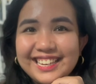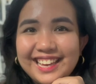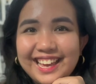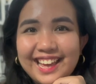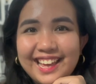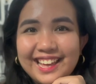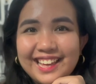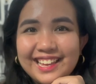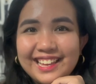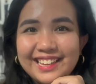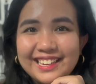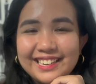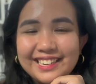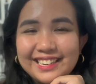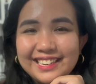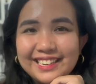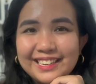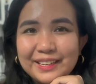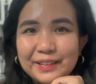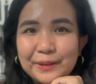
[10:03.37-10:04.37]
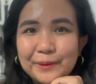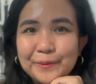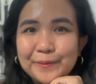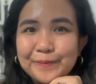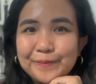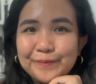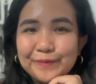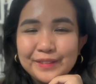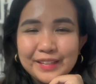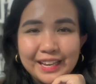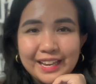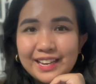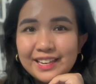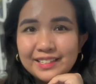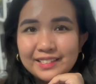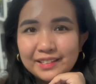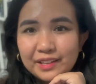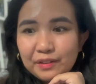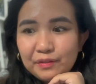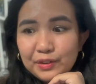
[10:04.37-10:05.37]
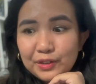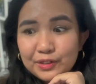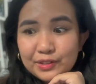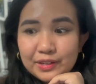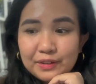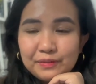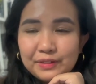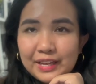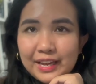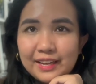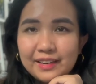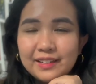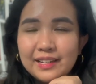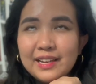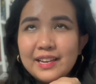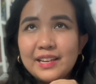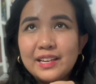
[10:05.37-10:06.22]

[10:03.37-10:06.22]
And Yeah, give yourself that.